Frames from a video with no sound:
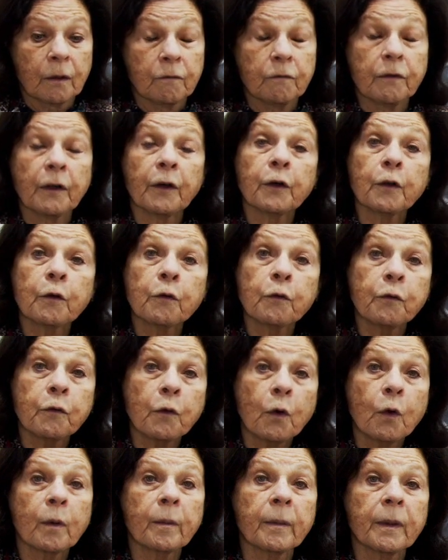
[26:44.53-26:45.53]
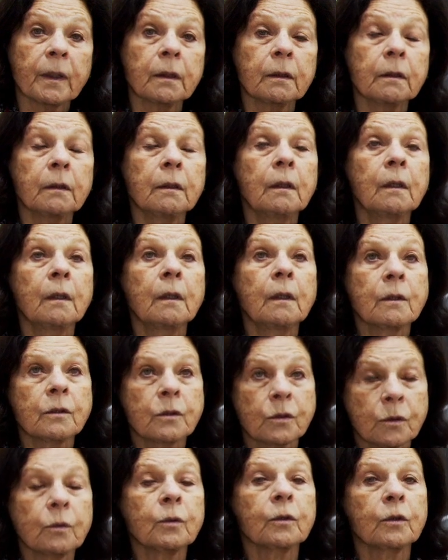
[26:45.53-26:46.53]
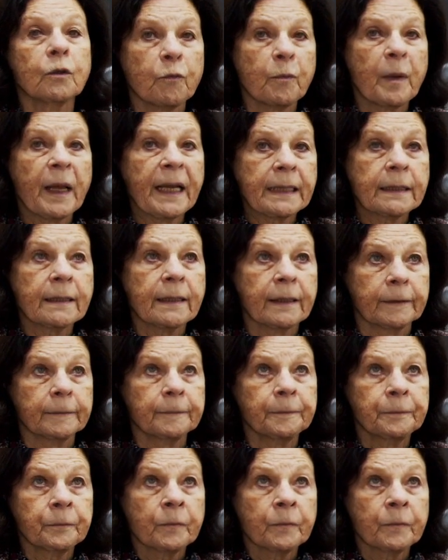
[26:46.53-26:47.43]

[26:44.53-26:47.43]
very formal school of painting.